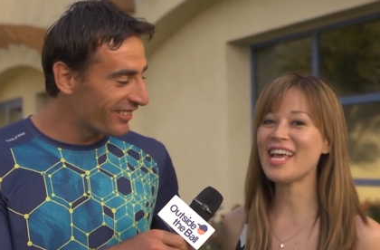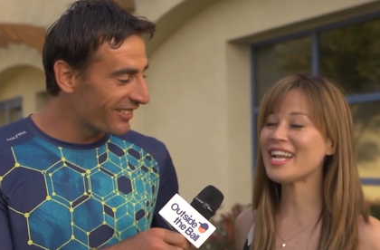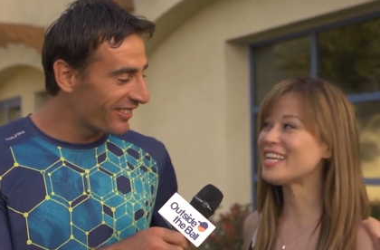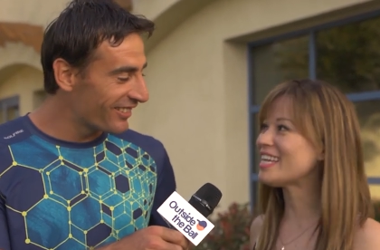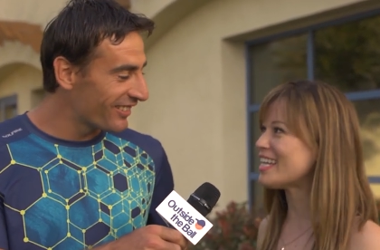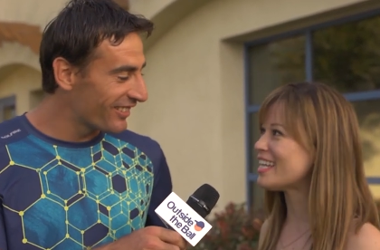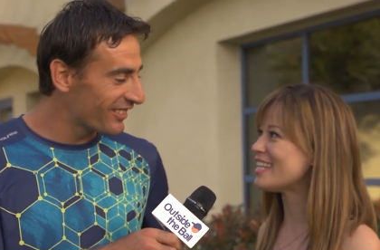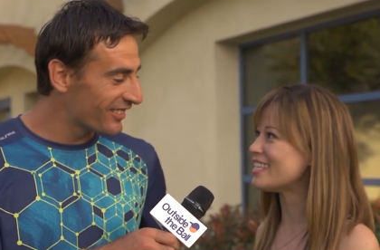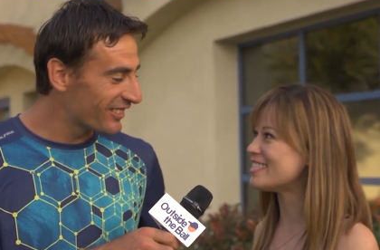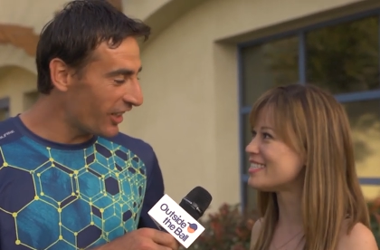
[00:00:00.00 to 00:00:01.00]

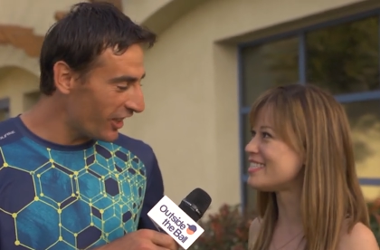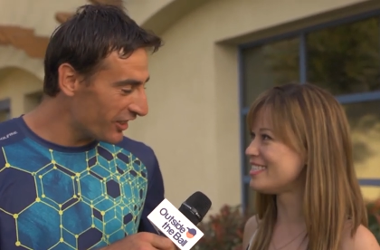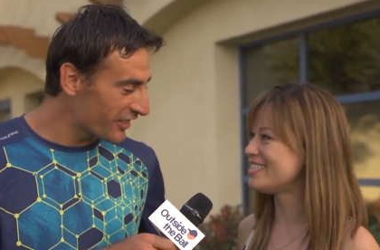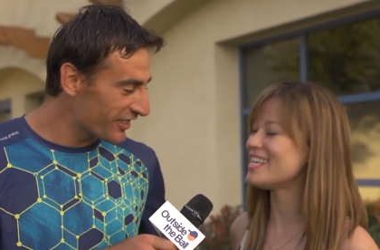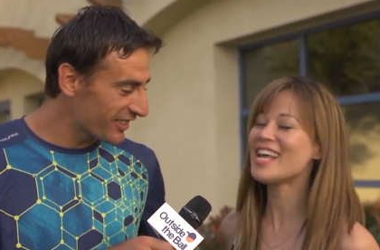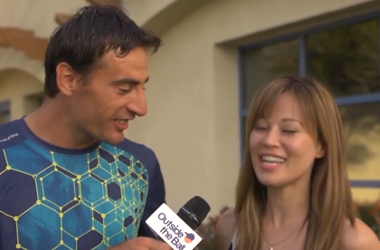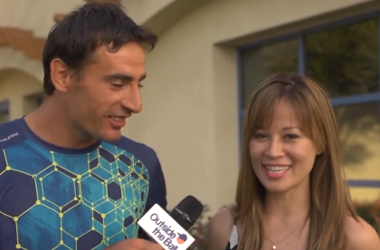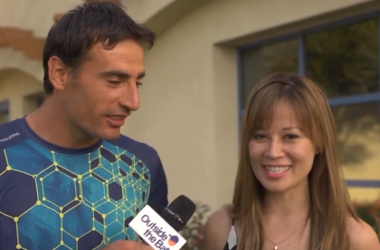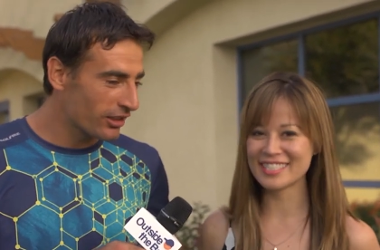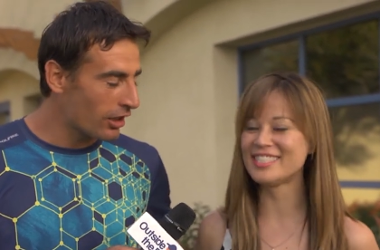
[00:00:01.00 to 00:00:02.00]
Speaker 1: Tennis! Tennis!
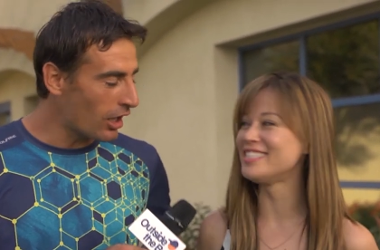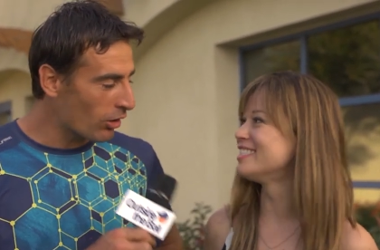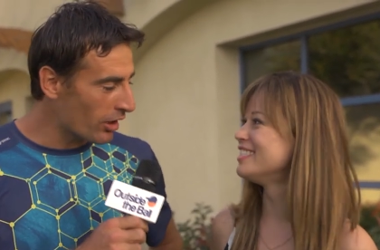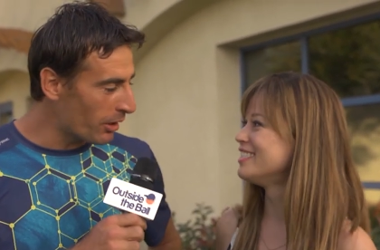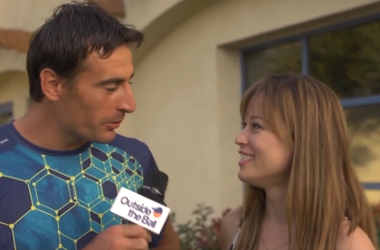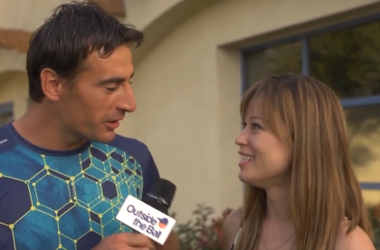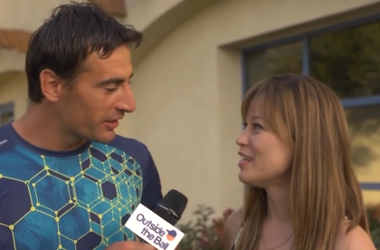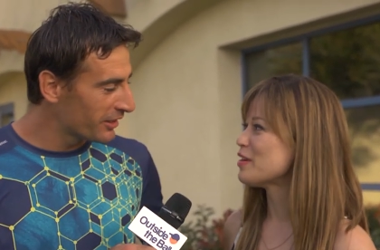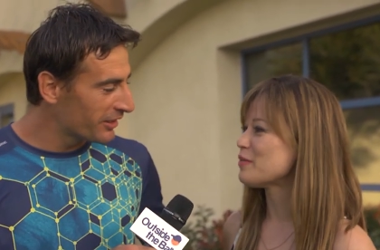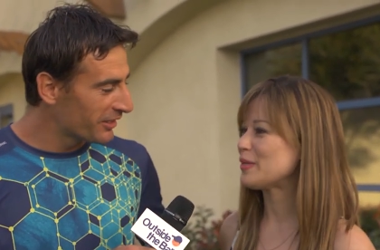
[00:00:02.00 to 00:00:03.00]
Tennis! How come?
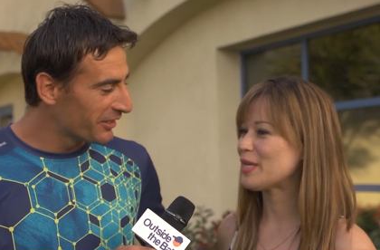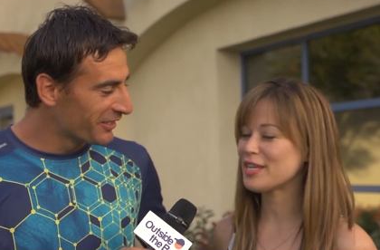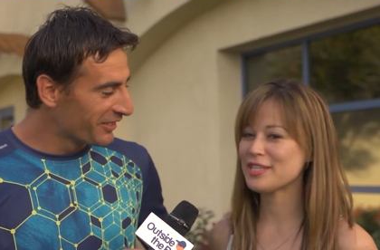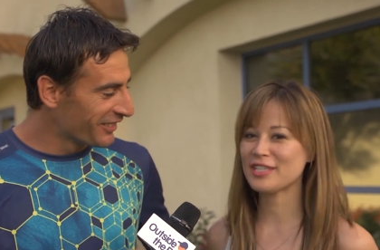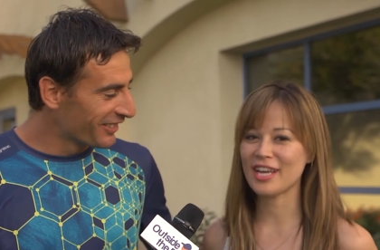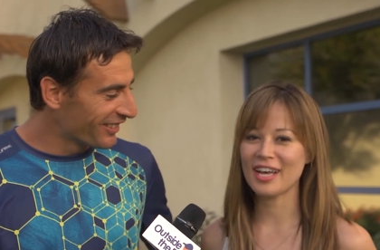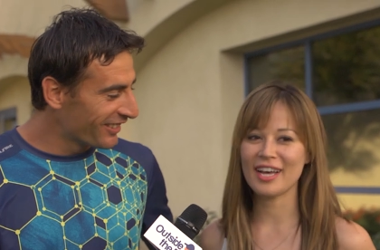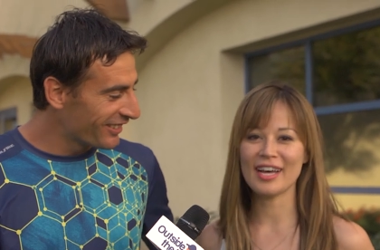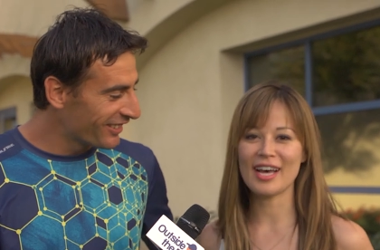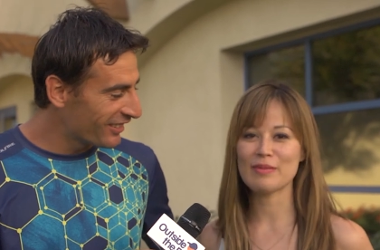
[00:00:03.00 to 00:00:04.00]
because uh,
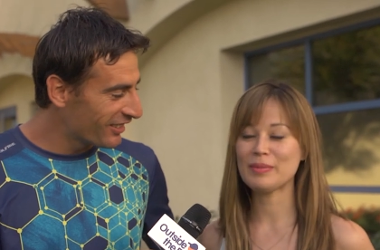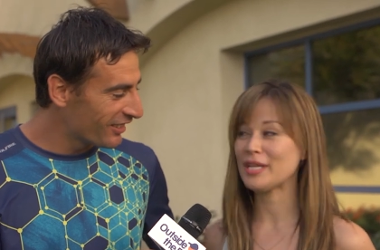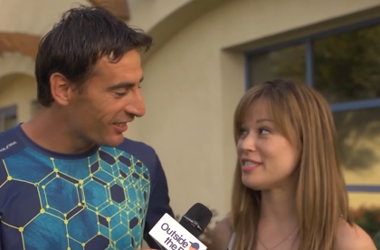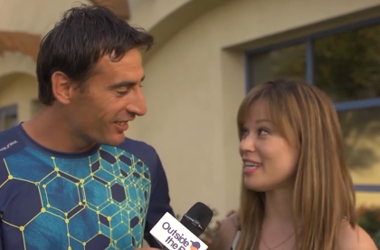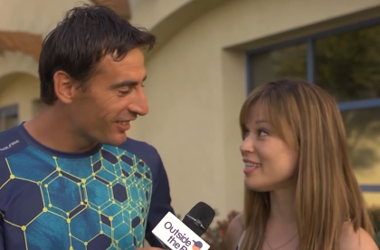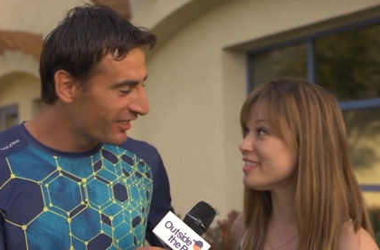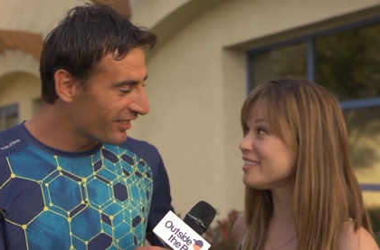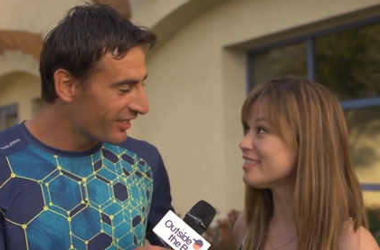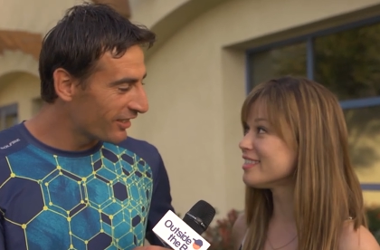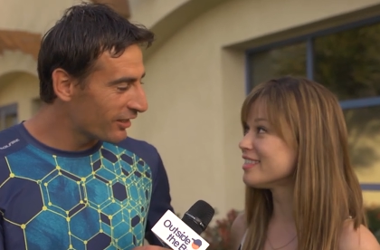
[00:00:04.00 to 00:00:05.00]
I play
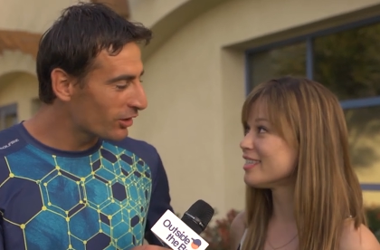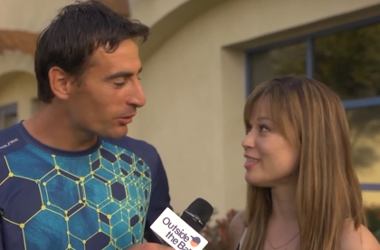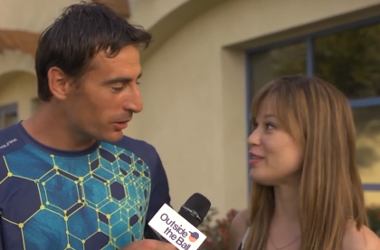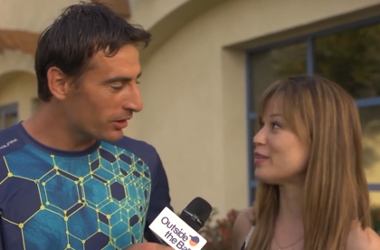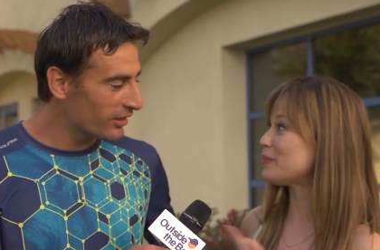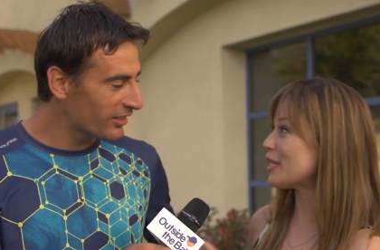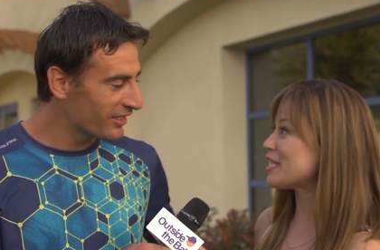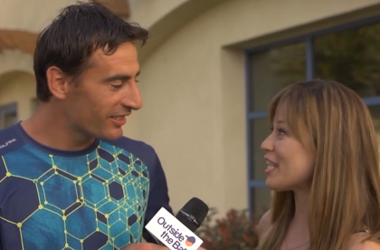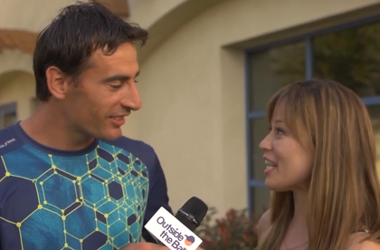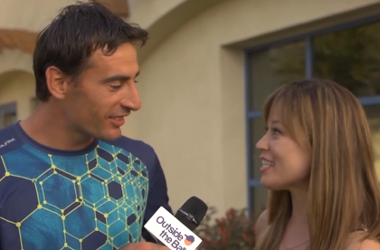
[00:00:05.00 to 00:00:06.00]
tennis. You
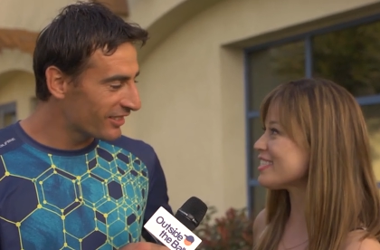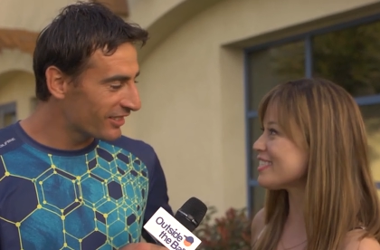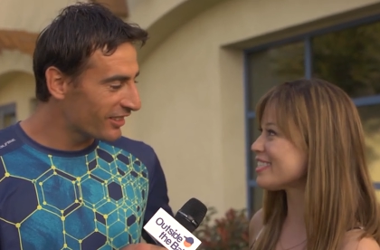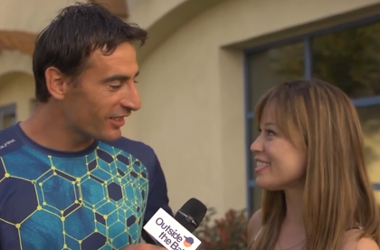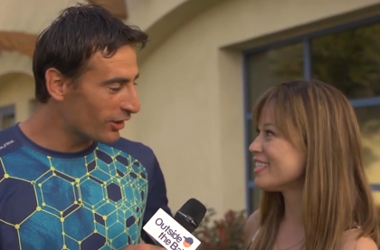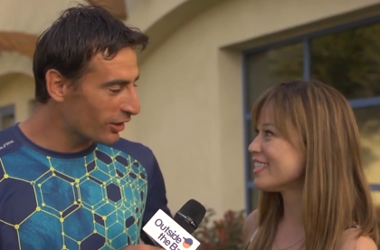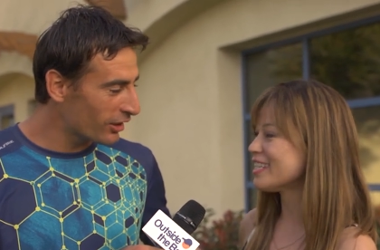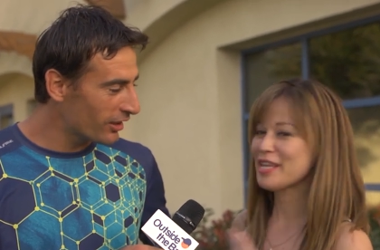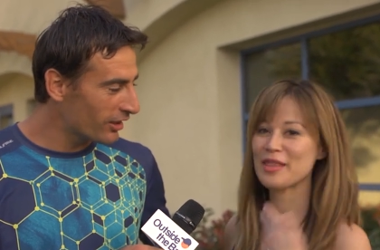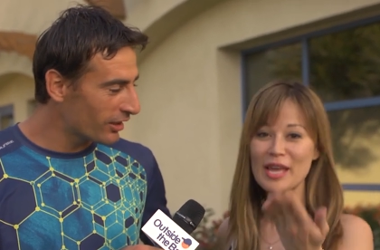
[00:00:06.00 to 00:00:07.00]
play, tennis. Okay.
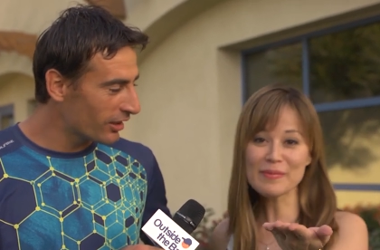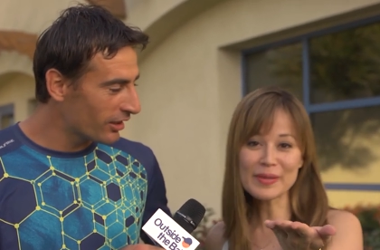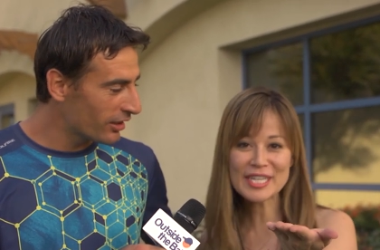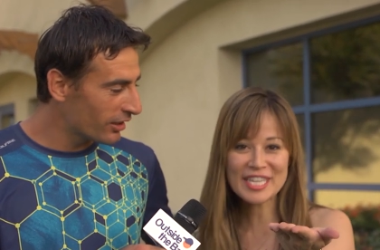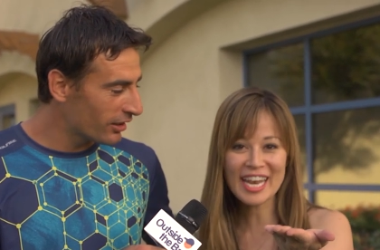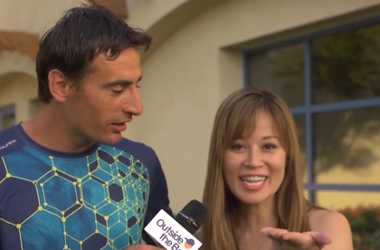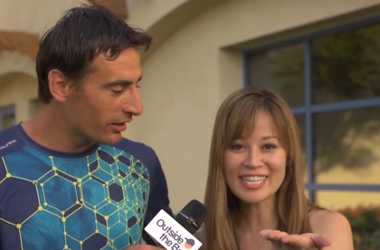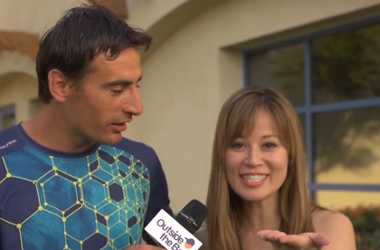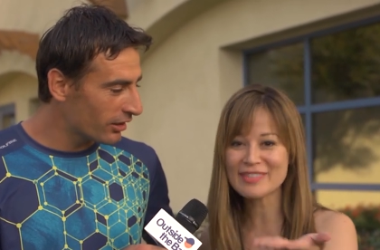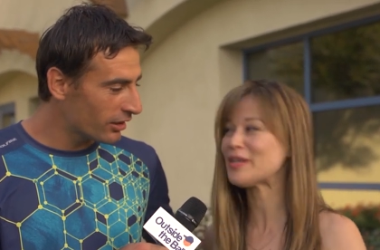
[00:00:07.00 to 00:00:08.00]
They play
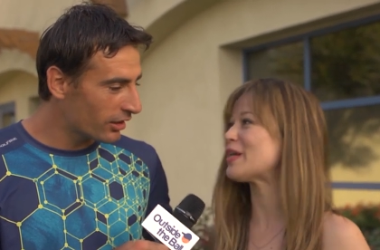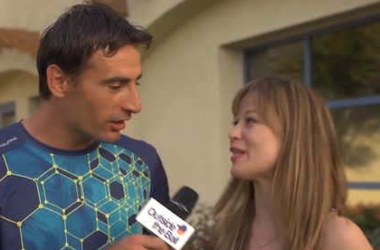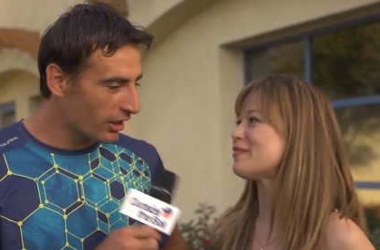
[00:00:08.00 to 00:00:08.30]
tennis. We all